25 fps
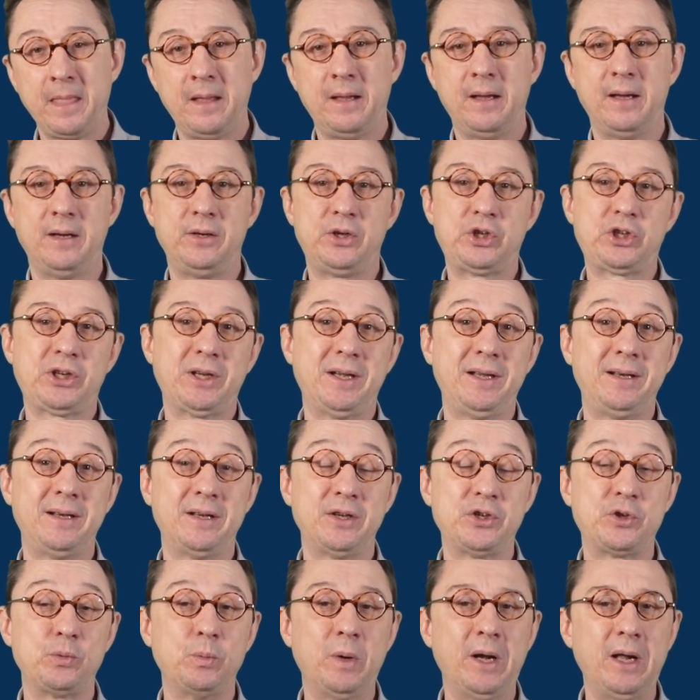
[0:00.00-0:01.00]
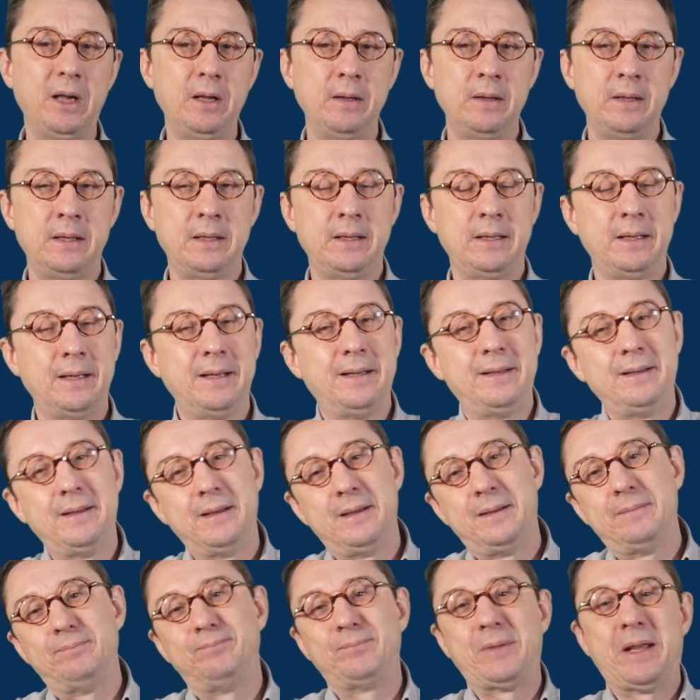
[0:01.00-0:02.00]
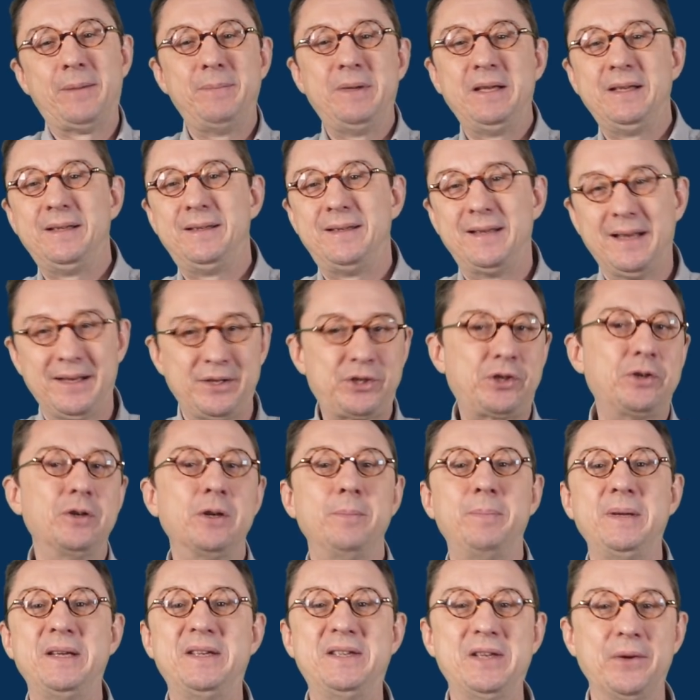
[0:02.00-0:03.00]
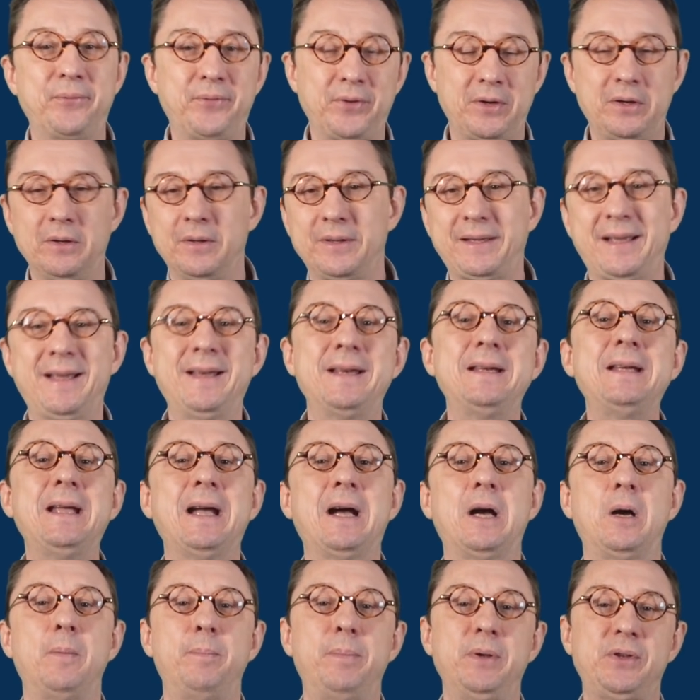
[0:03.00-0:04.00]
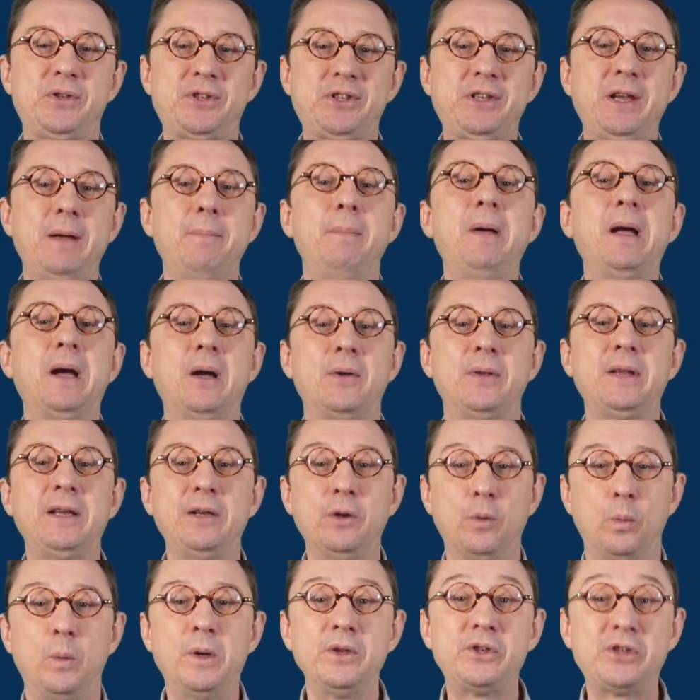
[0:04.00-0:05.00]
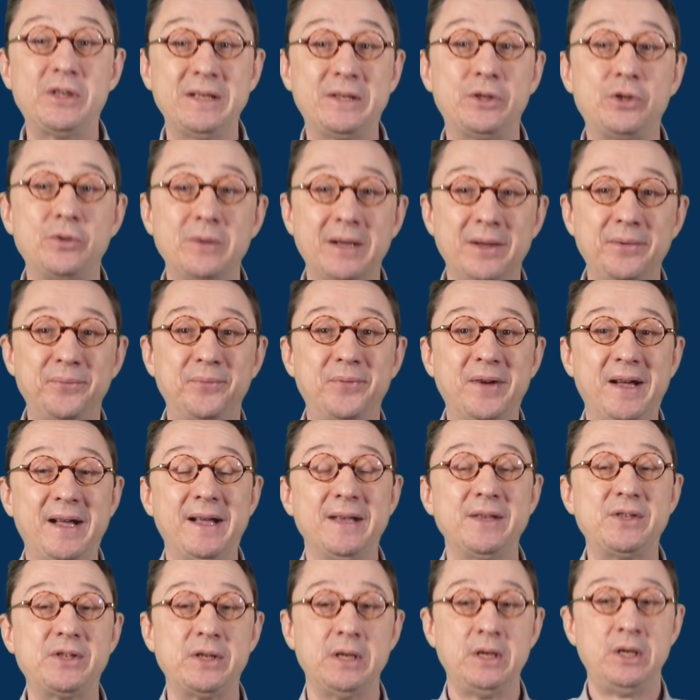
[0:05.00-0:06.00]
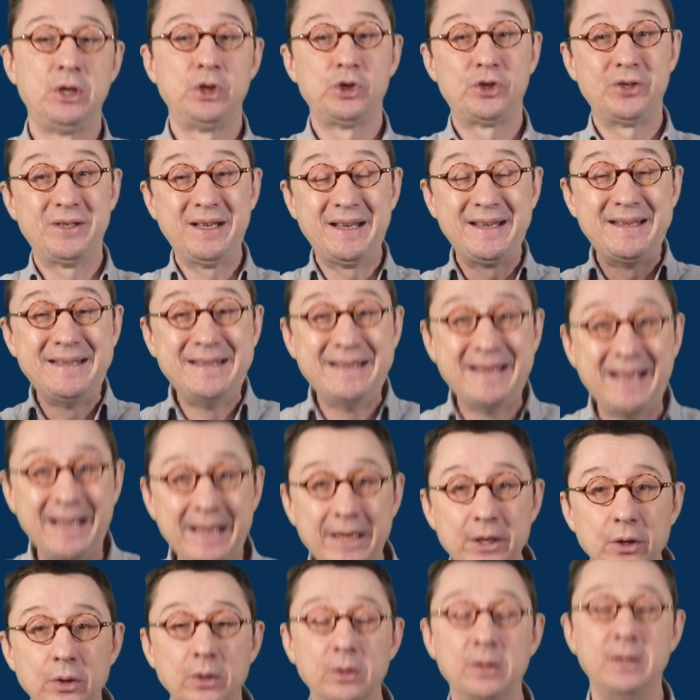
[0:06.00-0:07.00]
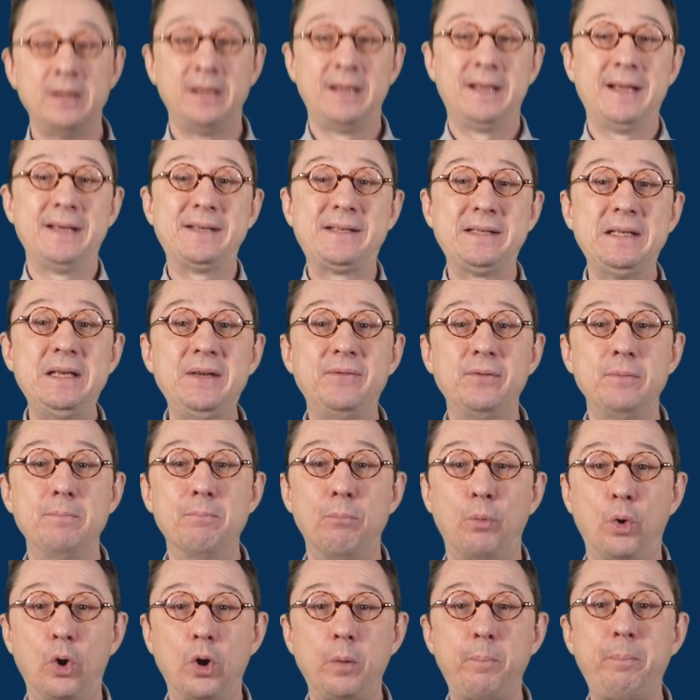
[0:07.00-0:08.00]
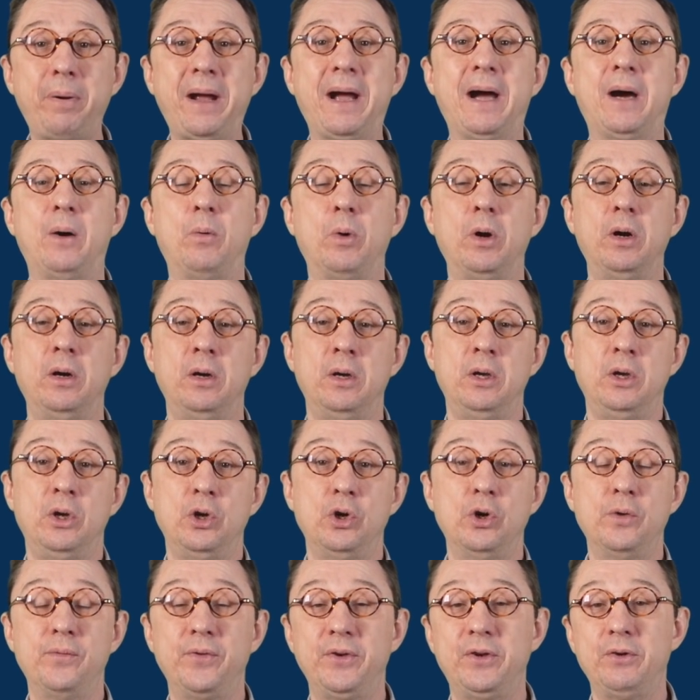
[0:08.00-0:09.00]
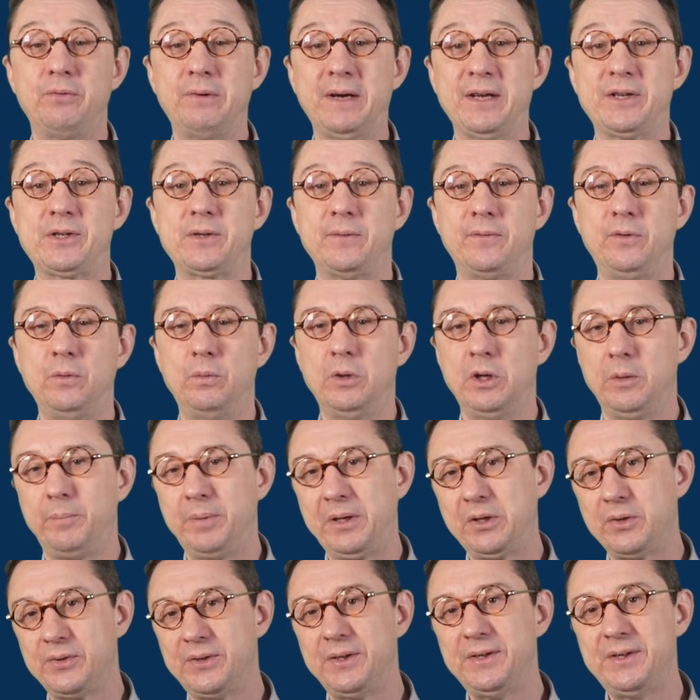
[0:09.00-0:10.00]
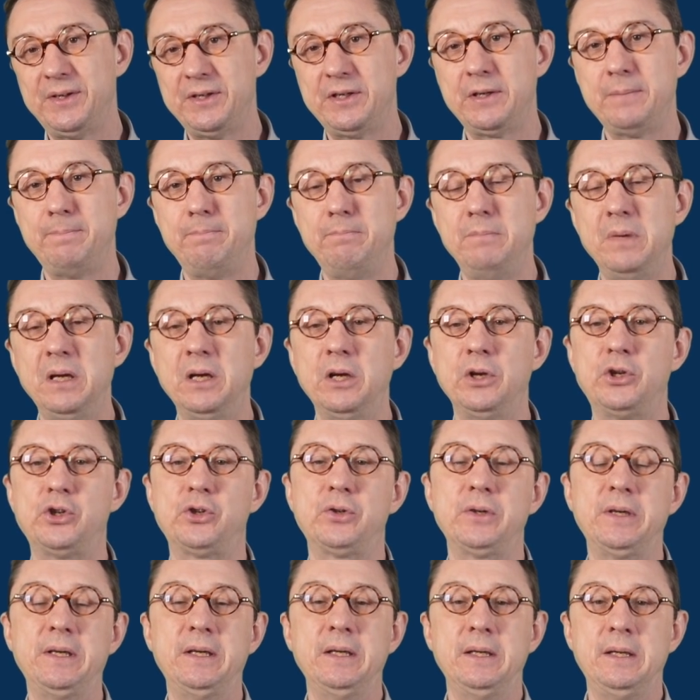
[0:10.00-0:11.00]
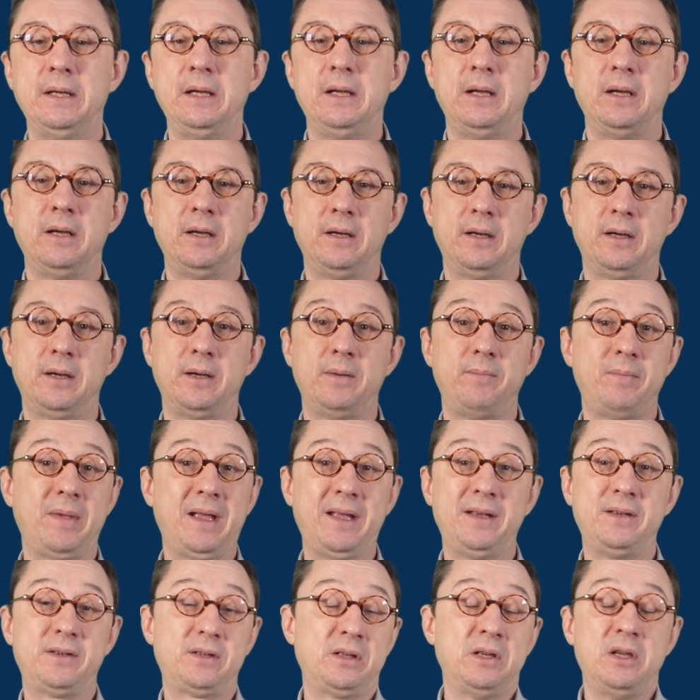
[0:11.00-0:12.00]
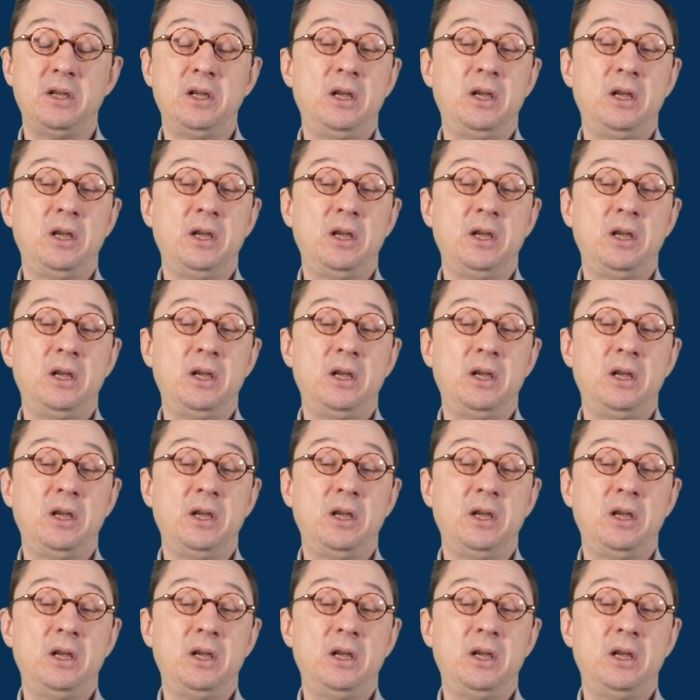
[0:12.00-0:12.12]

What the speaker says: and China as well. And I mean, that's going to be difficult anyhow, but somehow they don't want it to advance so that NATO has even more power over the rest of the world, because this is a military and